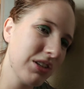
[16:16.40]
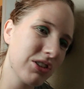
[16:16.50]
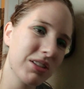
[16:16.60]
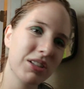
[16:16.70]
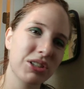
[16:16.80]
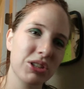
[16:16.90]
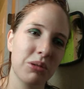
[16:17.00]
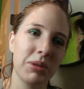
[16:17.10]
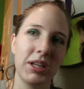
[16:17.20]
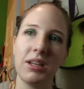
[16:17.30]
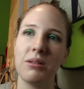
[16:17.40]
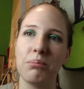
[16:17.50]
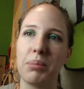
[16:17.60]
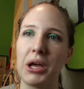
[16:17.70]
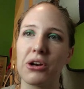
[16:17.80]
It's just there's so many
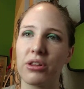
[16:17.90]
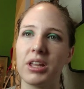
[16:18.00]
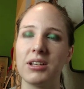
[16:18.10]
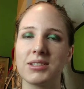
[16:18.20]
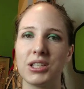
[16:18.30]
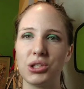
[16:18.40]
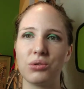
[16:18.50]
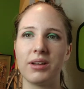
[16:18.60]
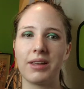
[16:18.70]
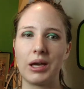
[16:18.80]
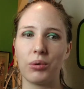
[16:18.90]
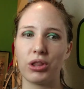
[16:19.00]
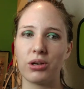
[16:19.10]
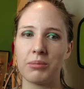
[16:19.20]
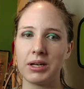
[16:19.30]
better things that you can get
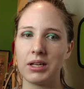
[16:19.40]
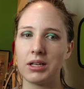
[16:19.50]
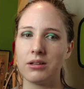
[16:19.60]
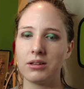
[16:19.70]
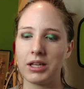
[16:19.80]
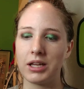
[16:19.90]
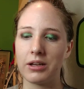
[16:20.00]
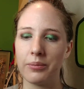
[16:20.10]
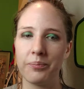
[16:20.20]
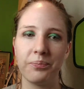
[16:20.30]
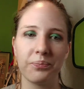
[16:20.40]
with your money. Like,